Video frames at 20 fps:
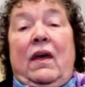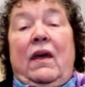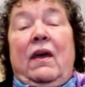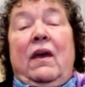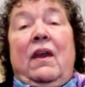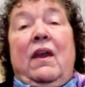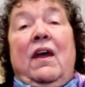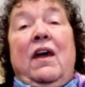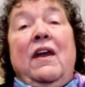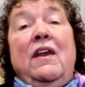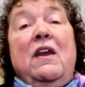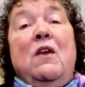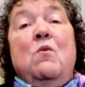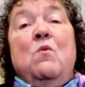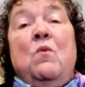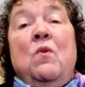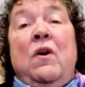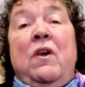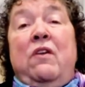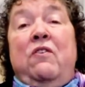And I
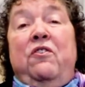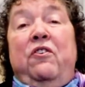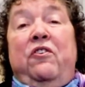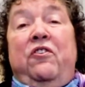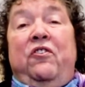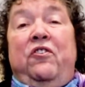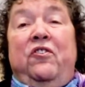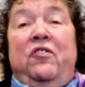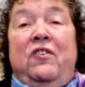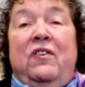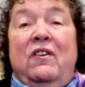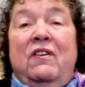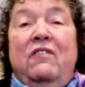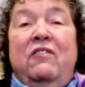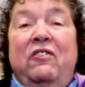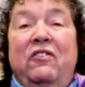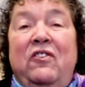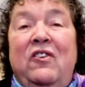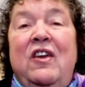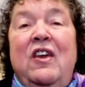didn't want to just
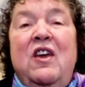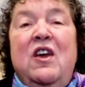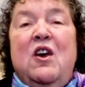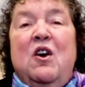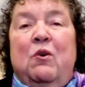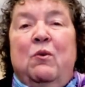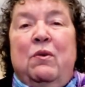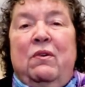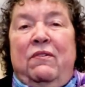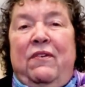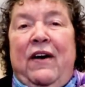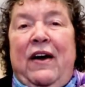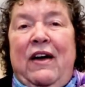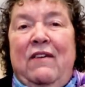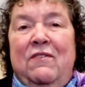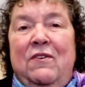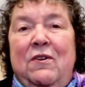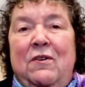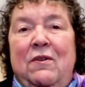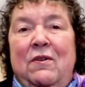see a
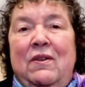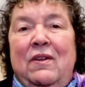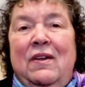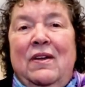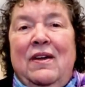revival.